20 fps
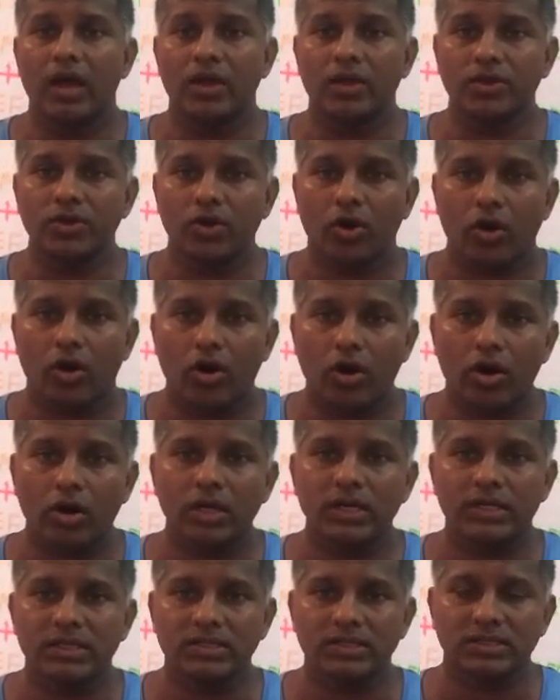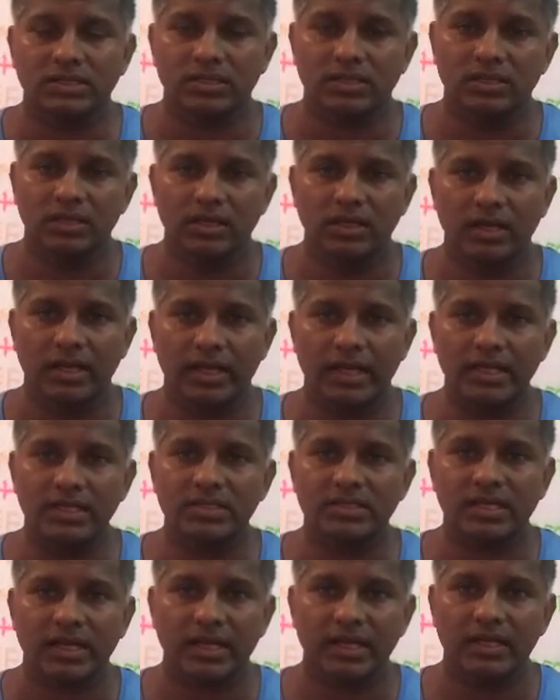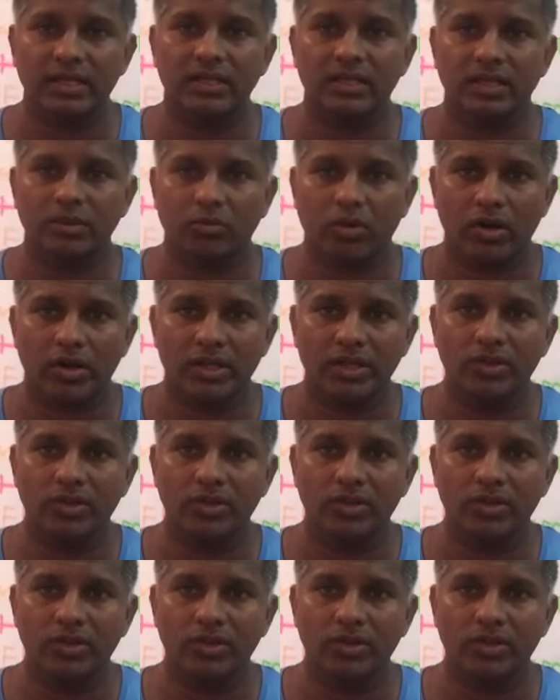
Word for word: your organs inside the body.